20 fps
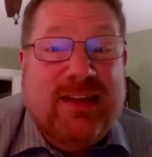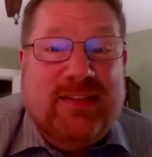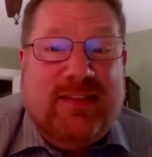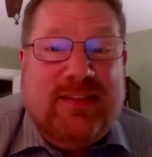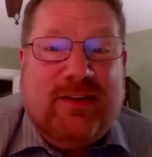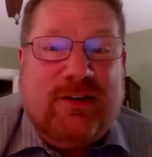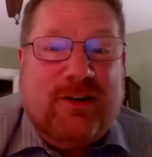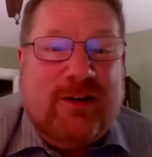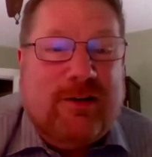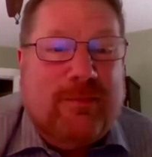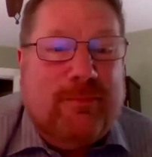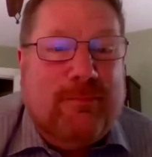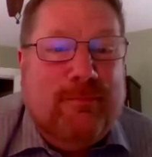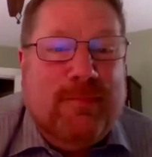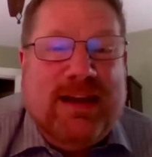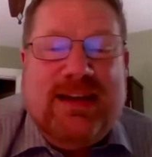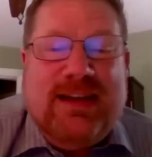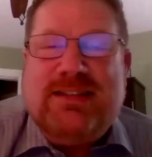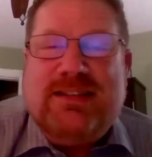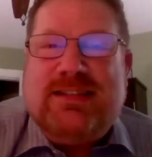There are
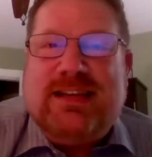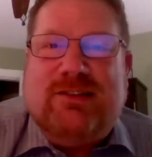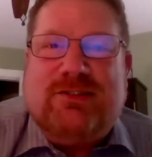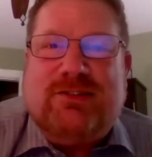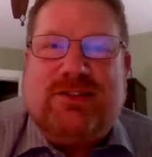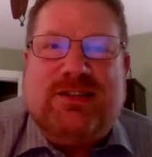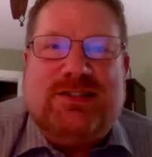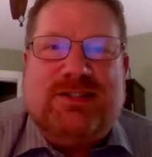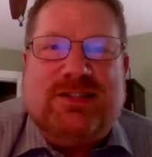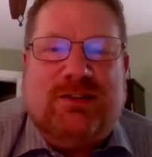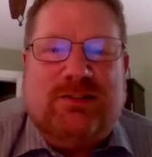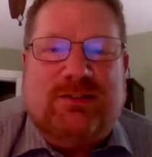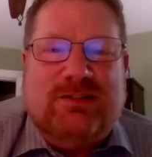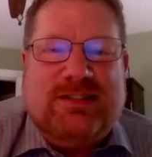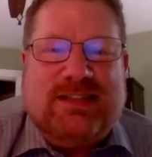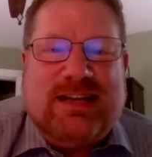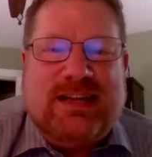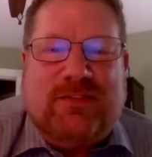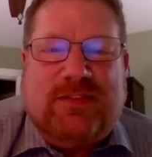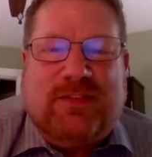many sales
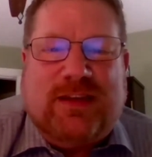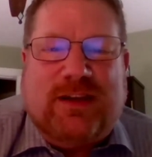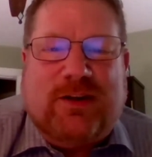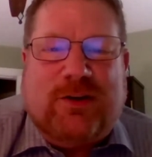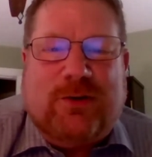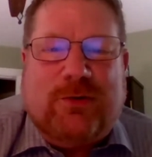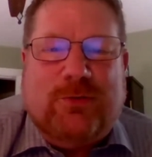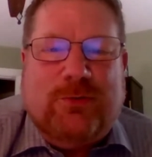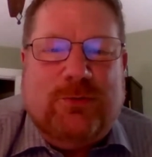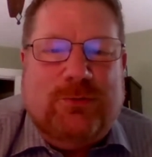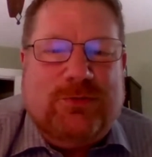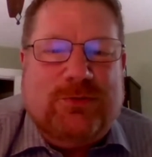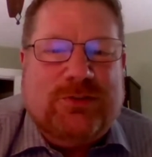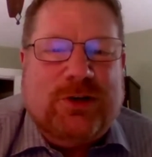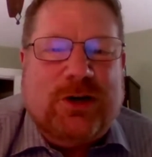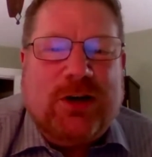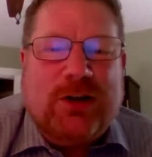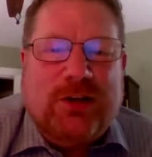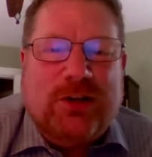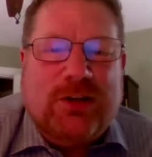consultants out there who
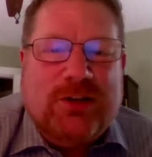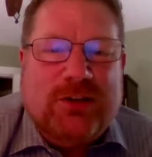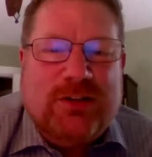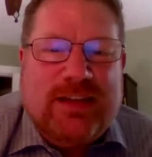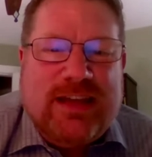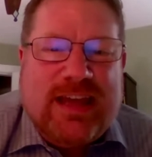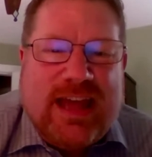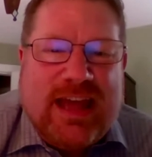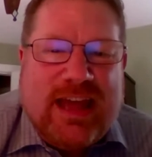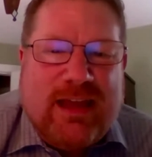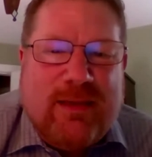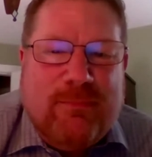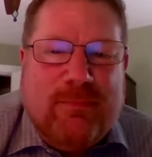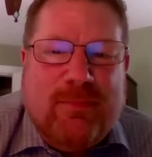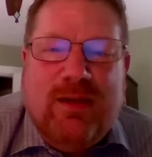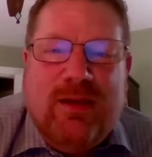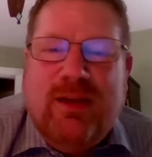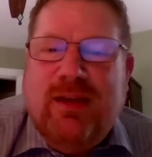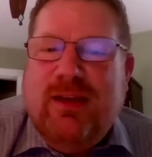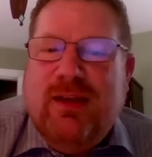talk a good game,